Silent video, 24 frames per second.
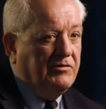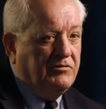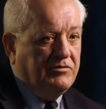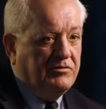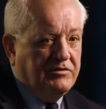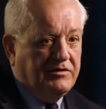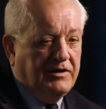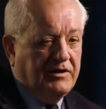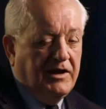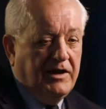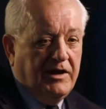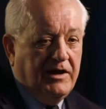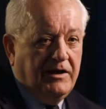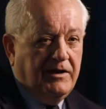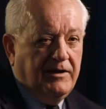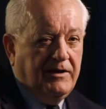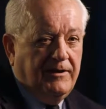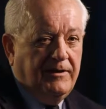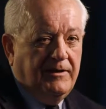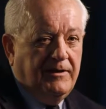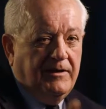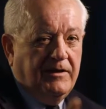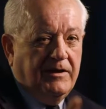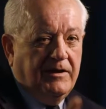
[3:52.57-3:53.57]
I will die.
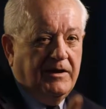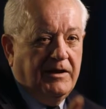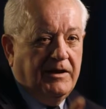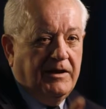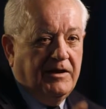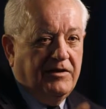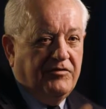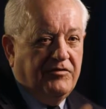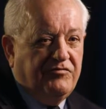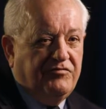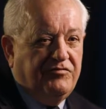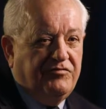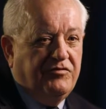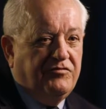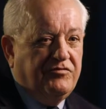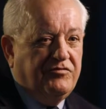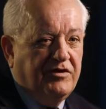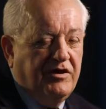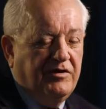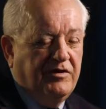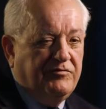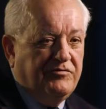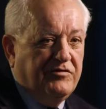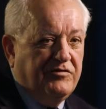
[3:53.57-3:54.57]
And there's a few
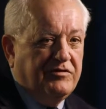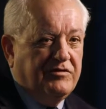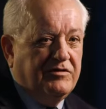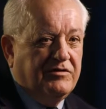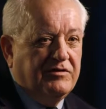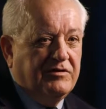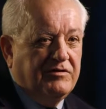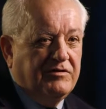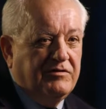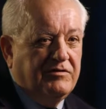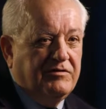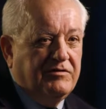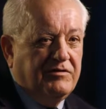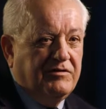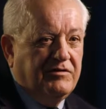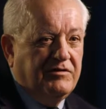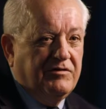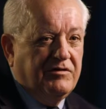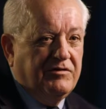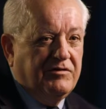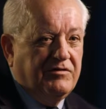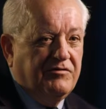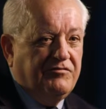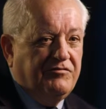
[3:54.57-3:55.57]
times that
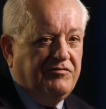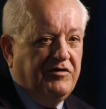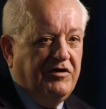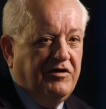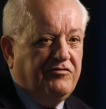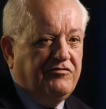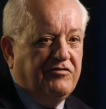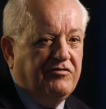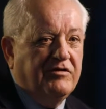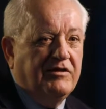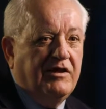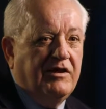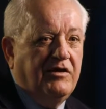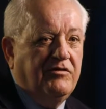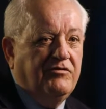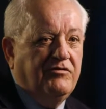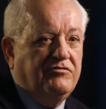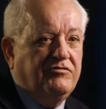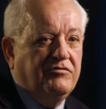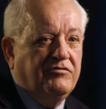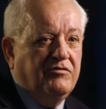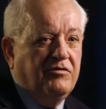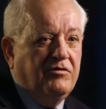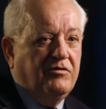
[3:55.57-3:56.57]
the fates allow
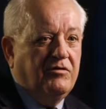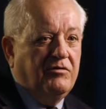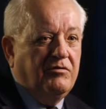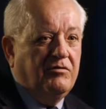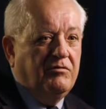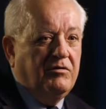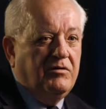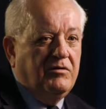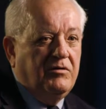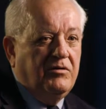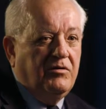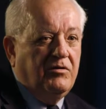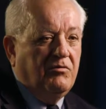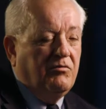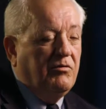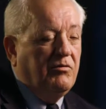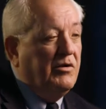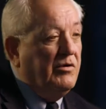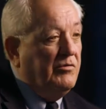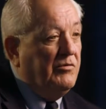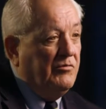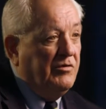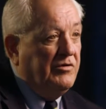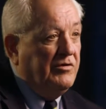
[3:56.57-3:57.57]
you to know
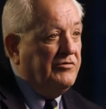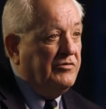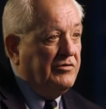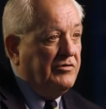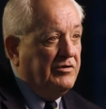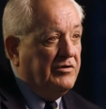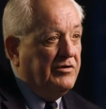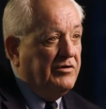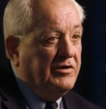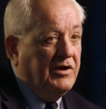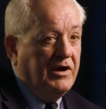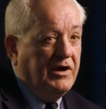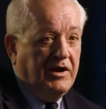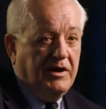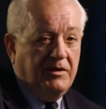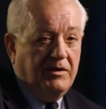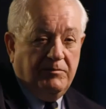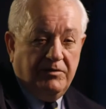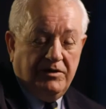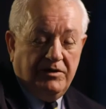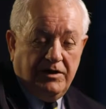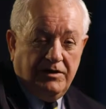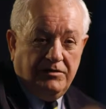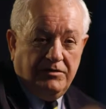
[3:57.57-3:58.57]
where and when you're going to
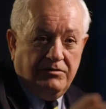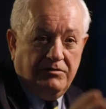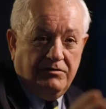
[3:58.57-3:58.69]
die, but I